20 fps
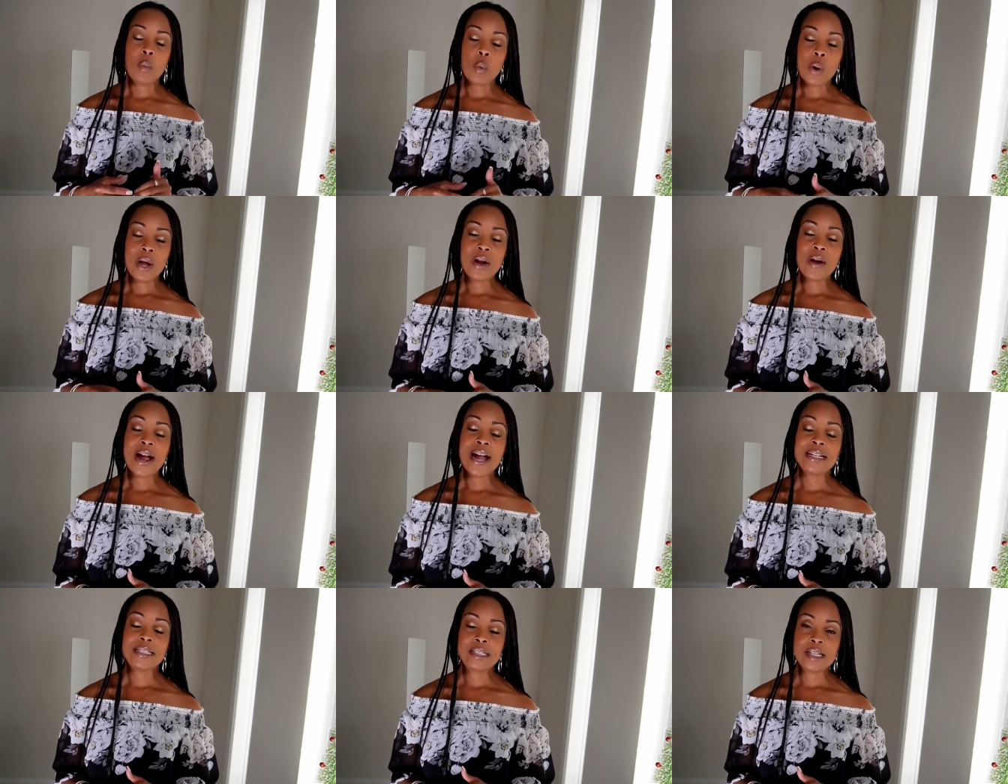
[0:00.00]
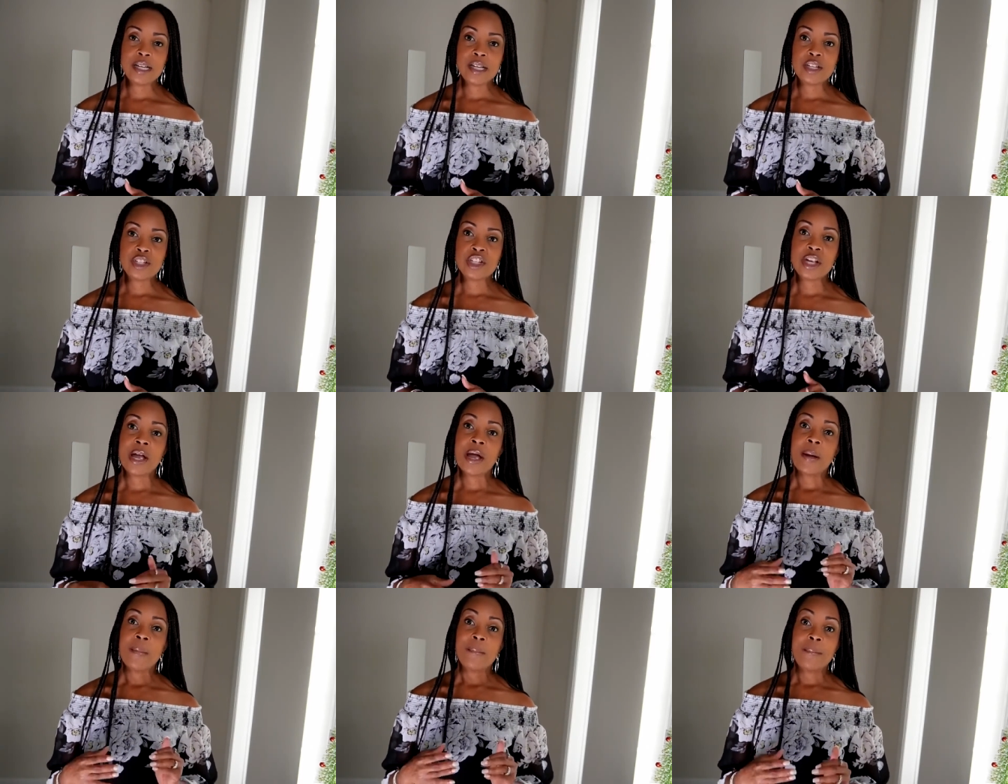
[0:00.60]
where I teach
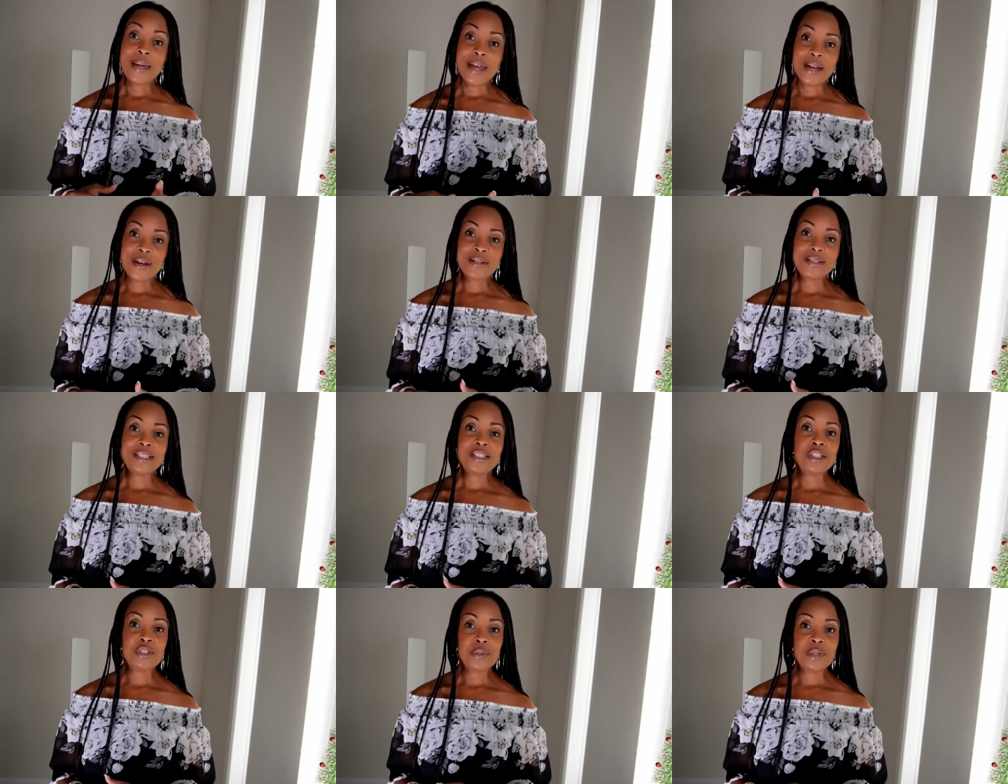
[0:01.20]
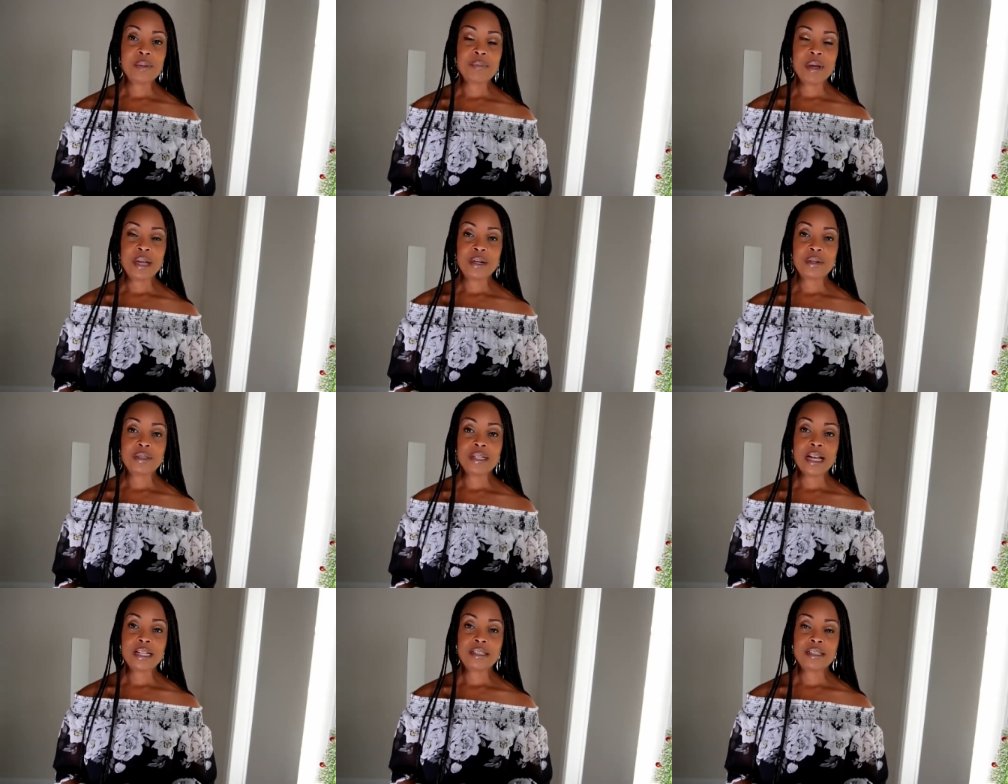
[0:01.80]
bakers and treat
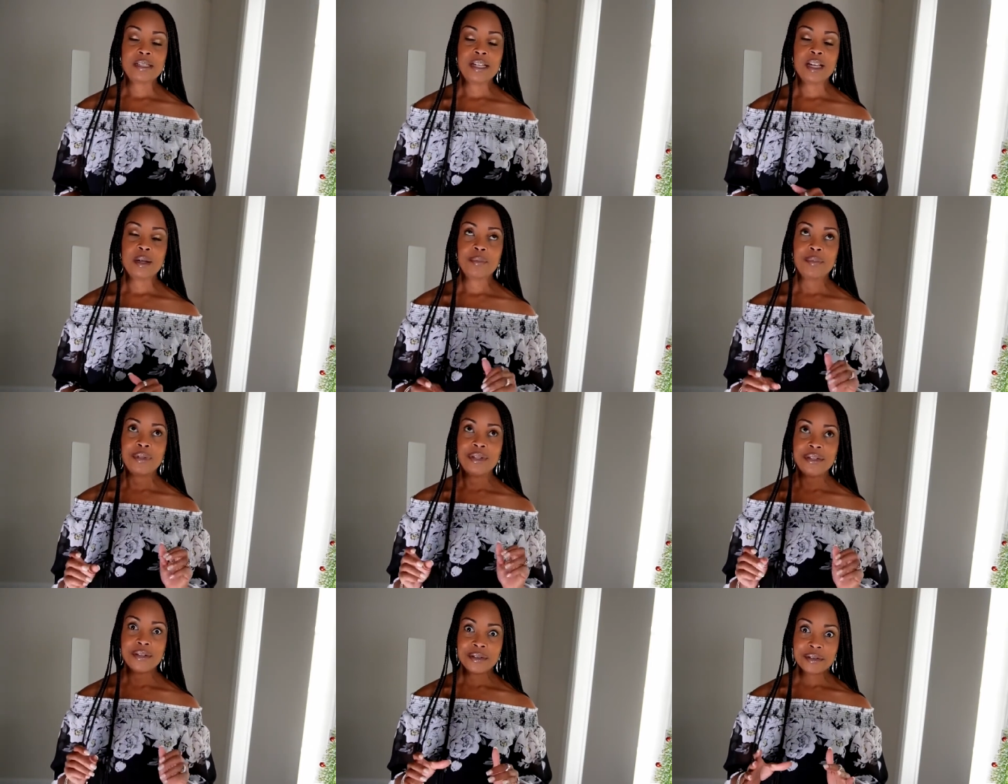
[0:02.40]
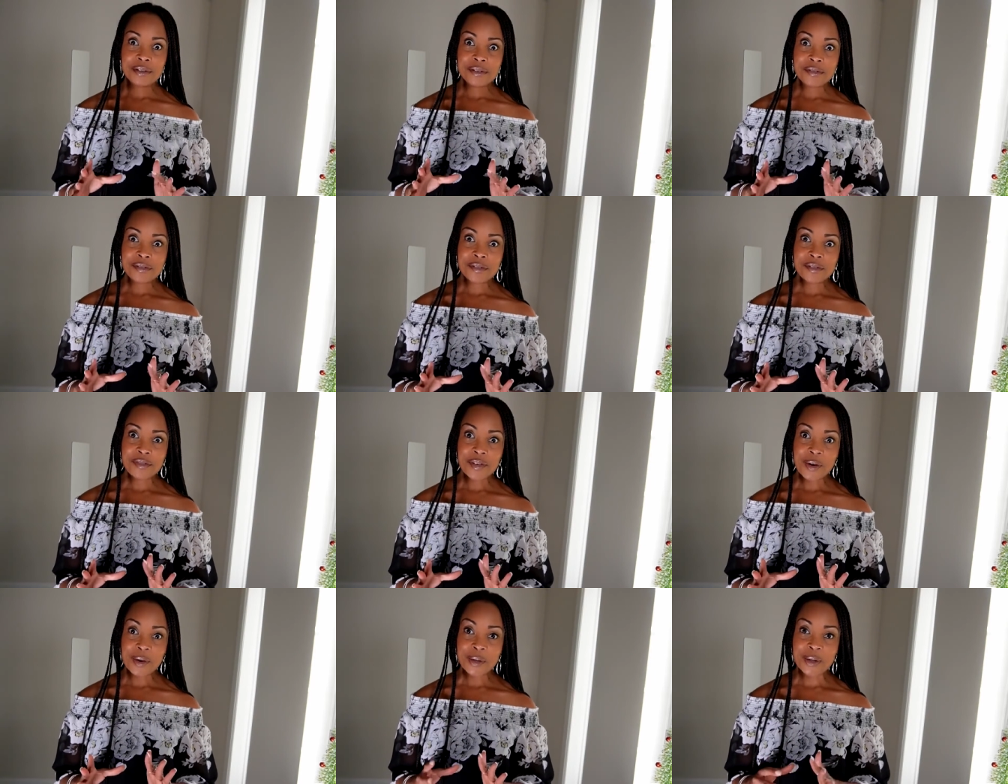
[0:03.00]
makers how to take beautiful
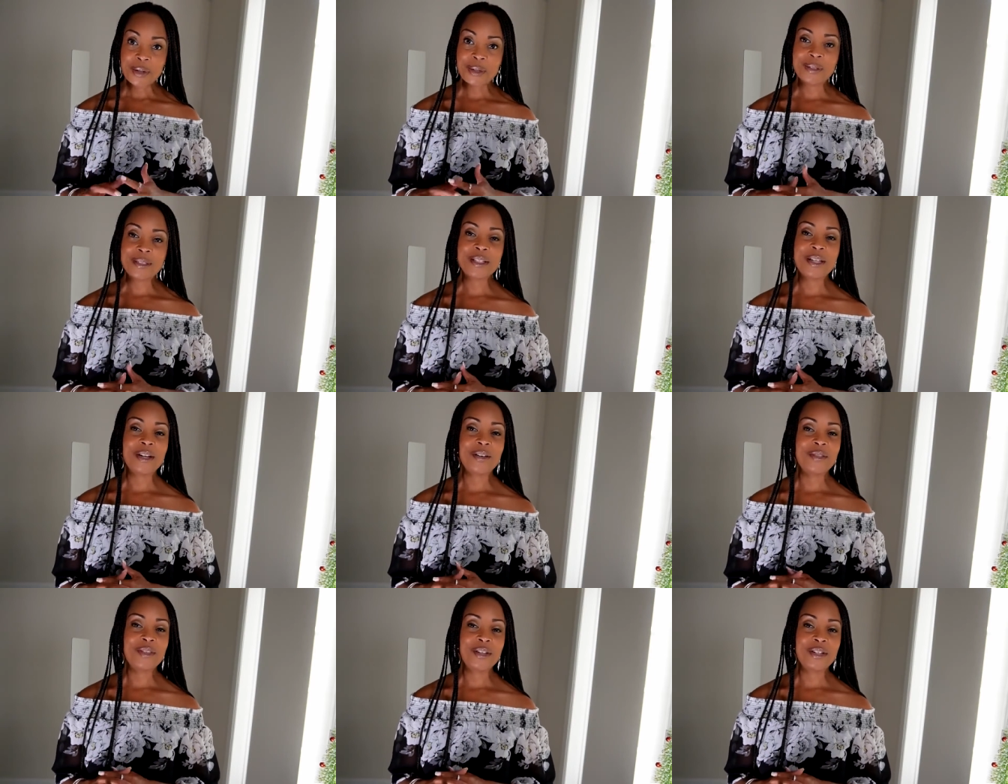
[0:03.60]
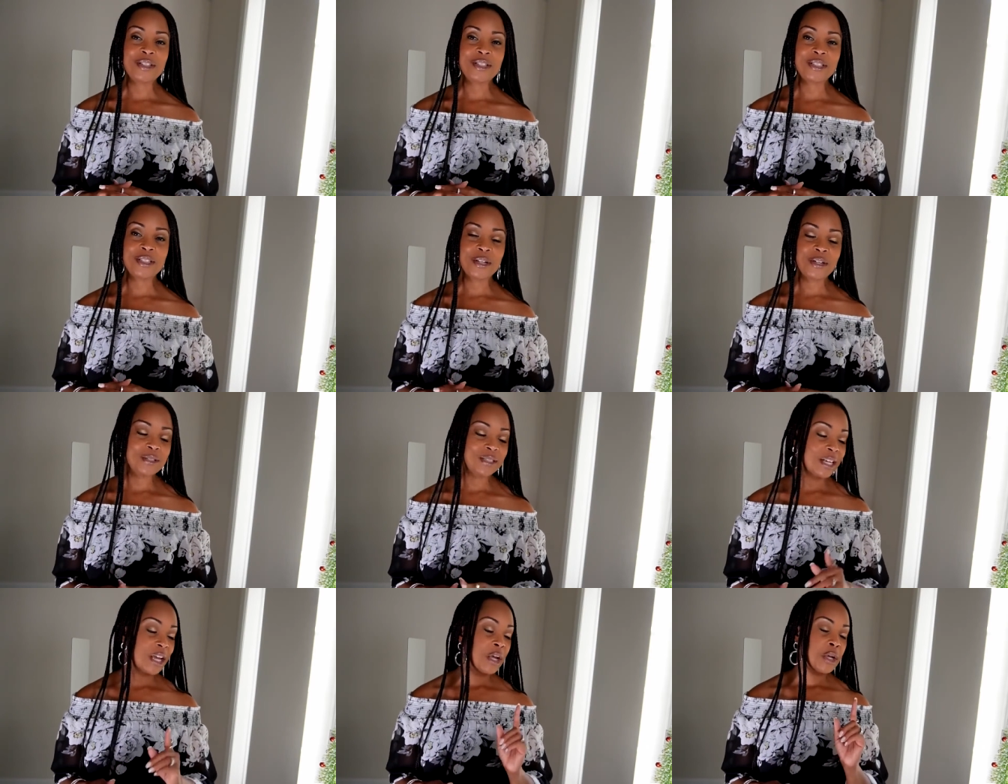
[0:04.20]
photos of their
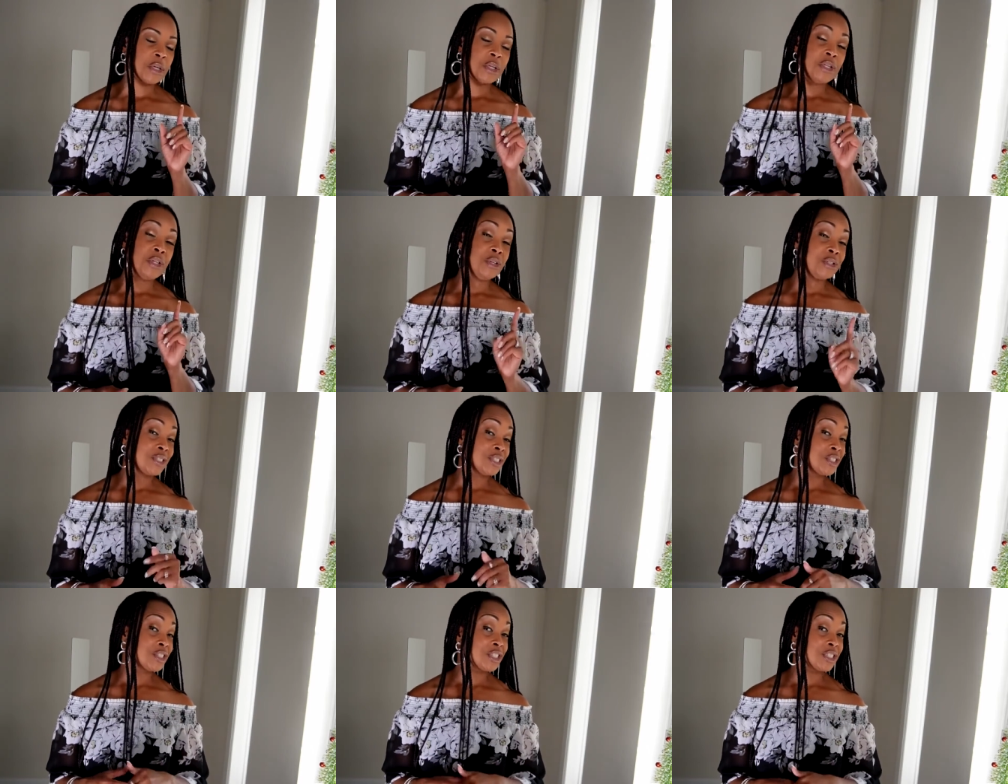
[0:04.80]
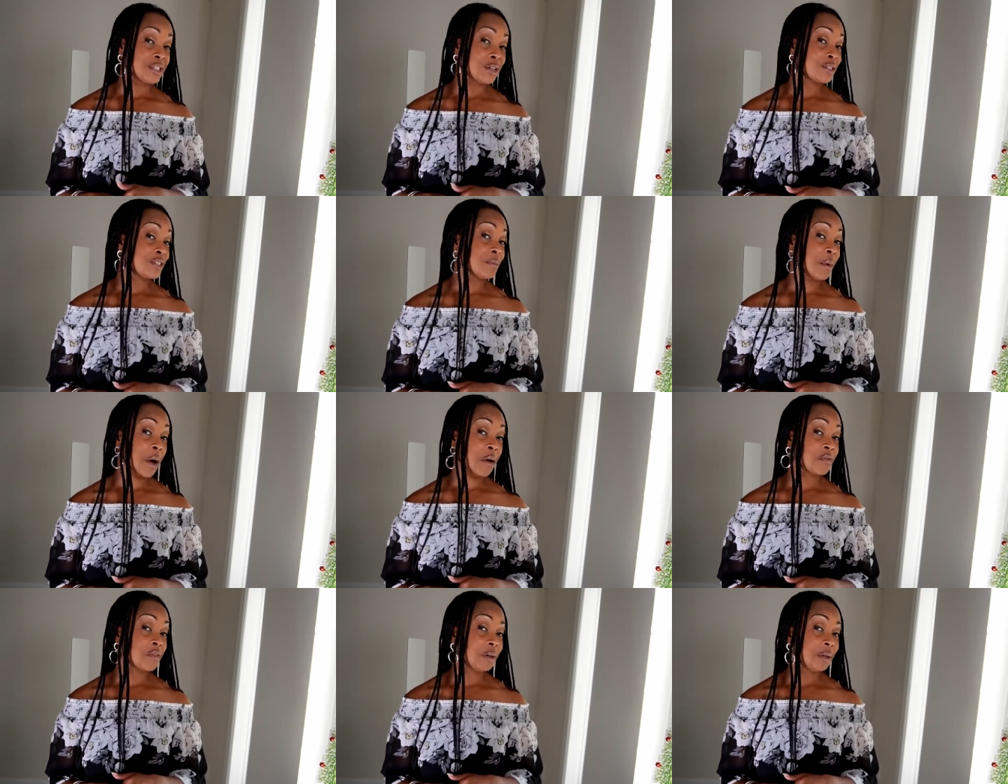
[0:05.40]
desserts using just their
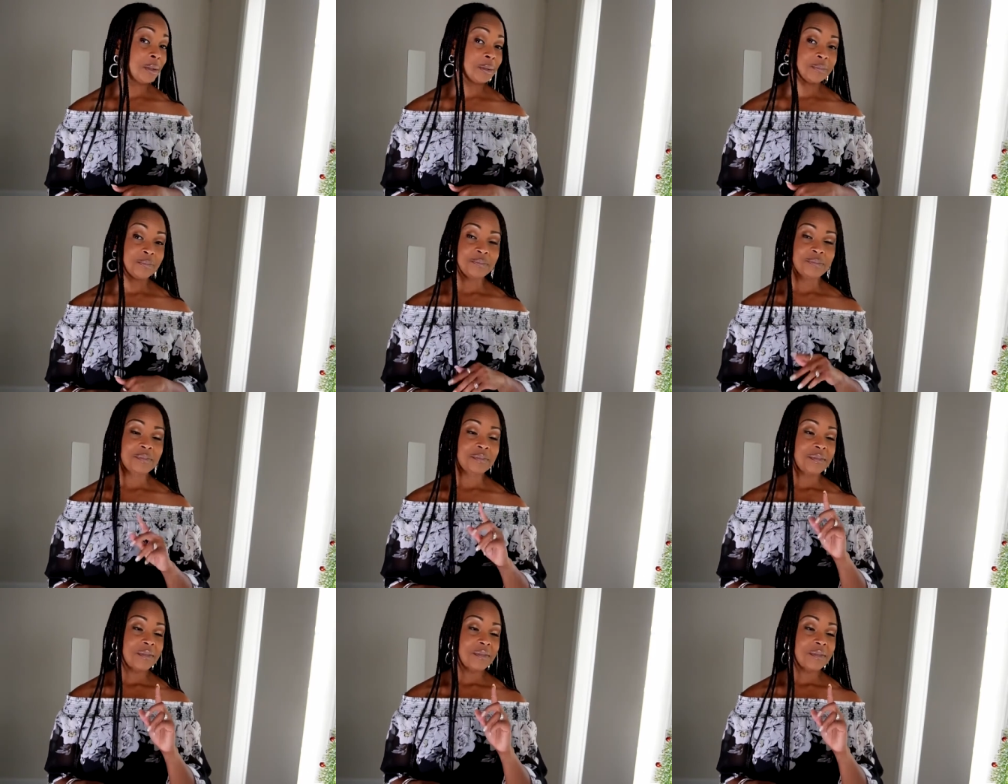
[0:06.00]
smartphone.